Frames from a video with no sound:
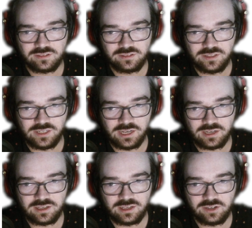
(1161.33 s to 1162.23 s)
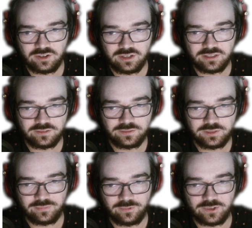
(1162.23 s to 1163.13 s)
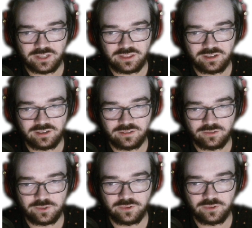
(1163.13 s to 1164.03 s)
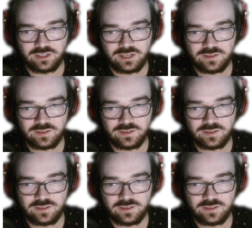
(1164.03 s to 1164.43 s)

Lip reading: neck area, which I think looks really nice.